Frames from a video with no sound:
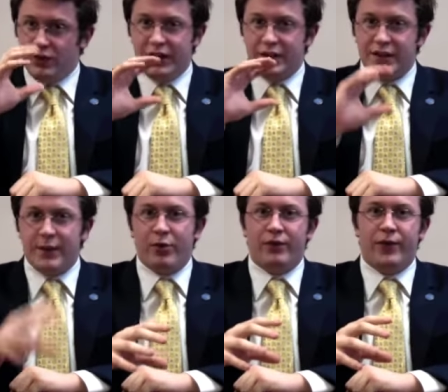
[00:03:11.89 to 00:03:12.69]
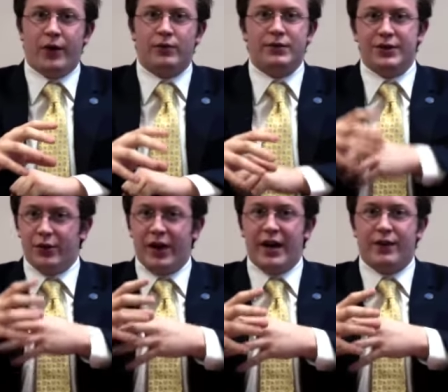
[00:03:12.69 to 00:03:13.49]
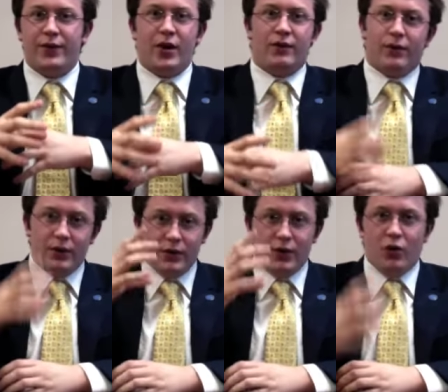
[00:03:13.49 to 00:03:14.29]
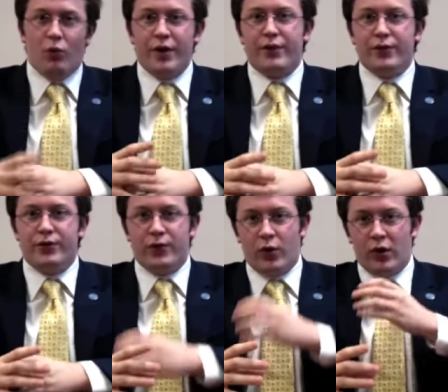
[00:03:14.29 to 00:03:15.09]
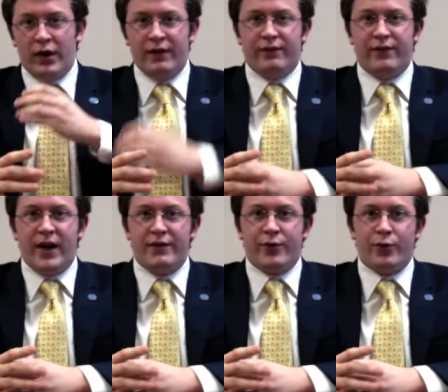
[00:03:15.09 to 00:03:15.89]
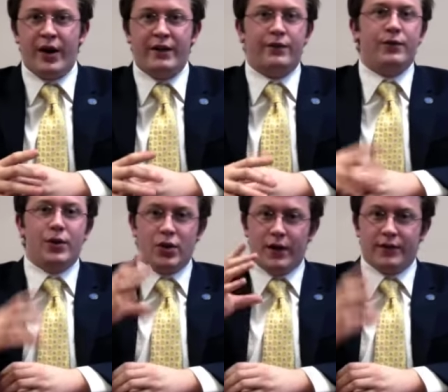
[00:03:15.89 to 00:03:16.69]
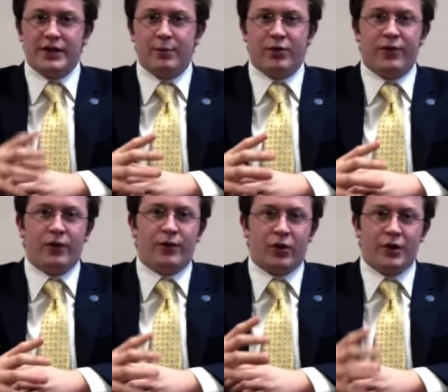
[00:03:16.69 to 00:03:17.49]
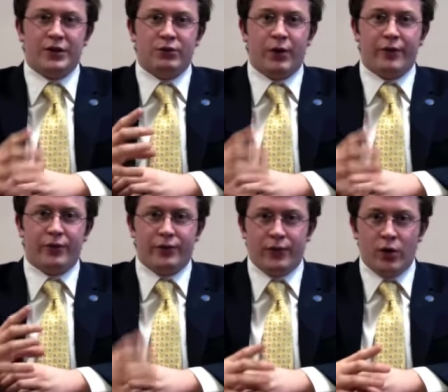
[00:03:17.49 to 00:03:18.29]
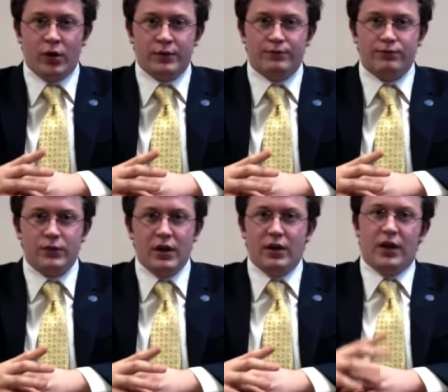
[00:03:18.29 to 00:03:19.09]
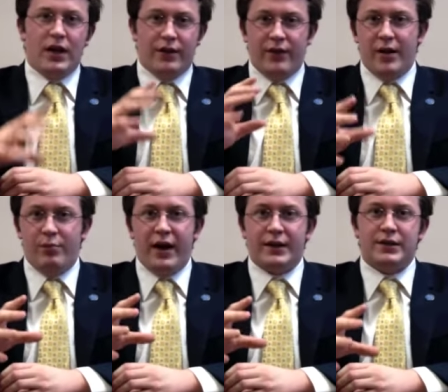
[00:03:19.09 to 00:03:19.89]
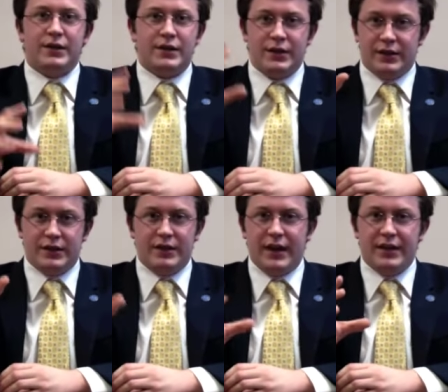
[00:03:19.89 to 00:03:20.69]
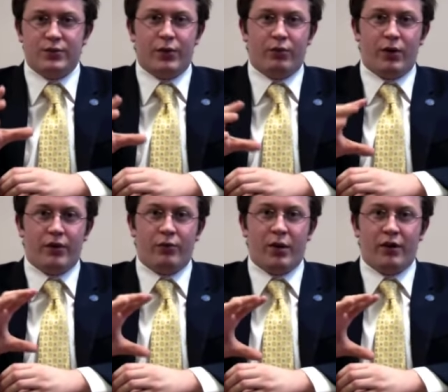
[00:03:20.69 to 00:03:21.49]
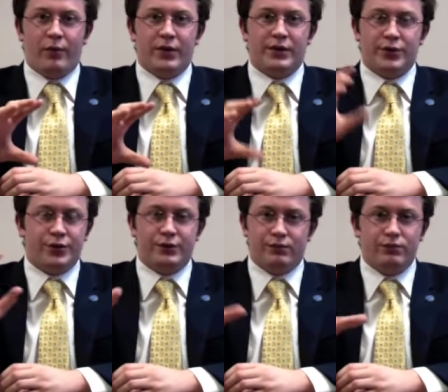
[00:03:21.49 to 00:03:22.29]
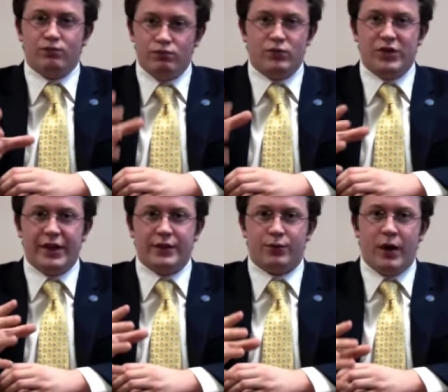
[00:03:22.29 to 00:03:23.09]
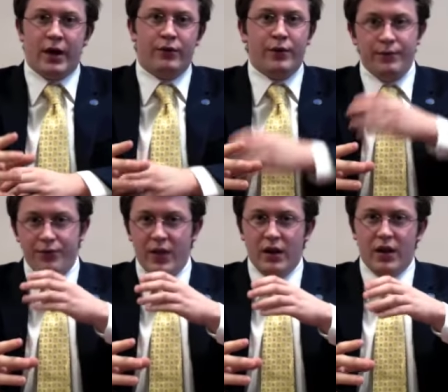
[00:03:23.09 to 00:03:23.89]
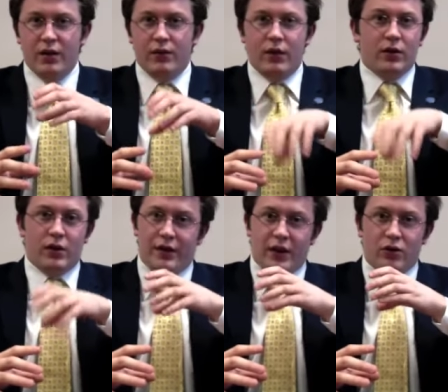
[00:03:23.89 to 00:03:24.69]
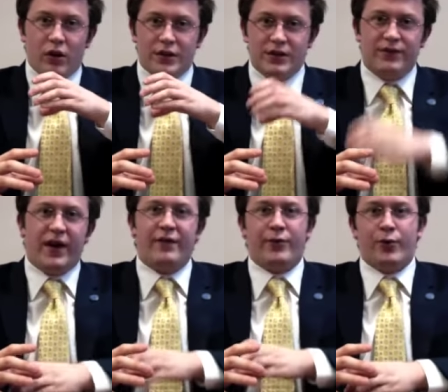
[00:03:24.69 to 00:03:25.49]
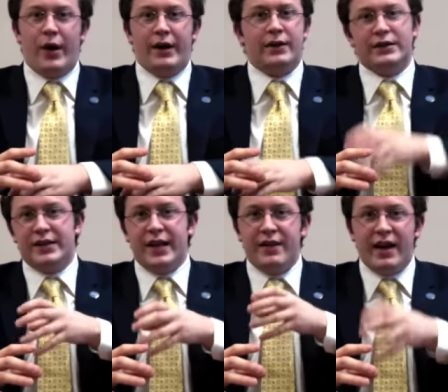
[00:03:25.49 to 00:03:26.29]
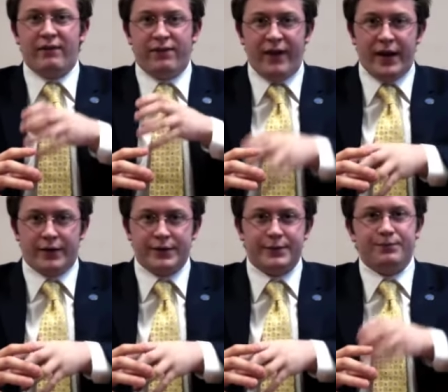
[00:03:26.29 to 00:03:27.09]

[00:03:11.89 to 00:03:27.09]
in a separate vote. So again, if you have 1 through 4 and 5 through 8, you have a separate vote for clauses 1 through 4. If that passes, it stays with whatever part of the resolution stays around, and then clauses 5 through 8, and say that fails.